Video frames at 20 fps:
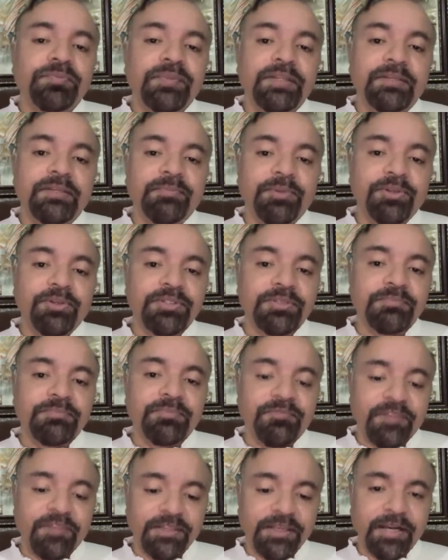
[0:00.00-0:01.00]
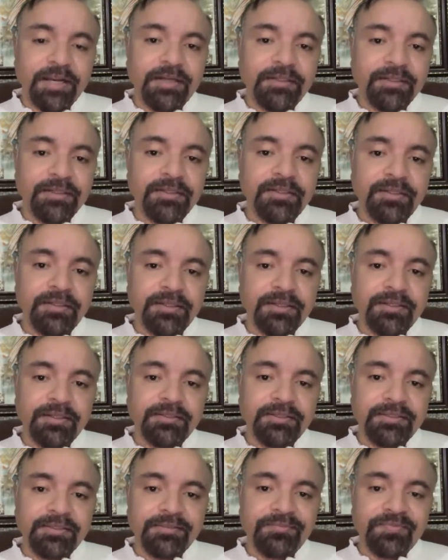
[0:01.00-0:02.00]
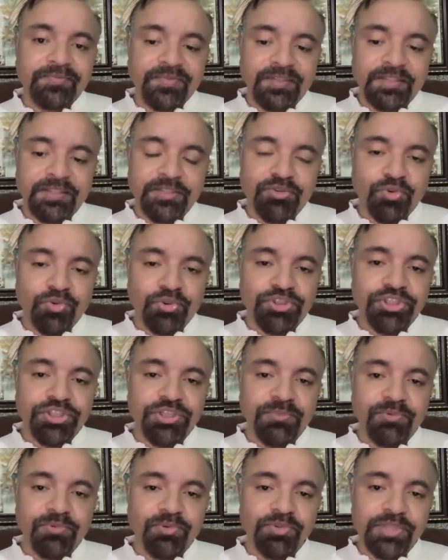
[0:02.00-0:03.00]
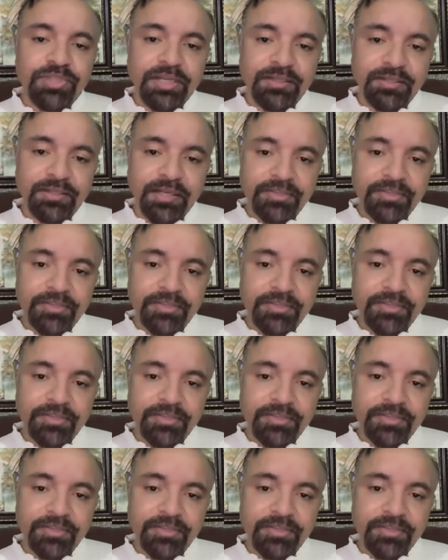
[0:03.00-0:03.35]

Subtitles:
Because when they enter India, these OGWs then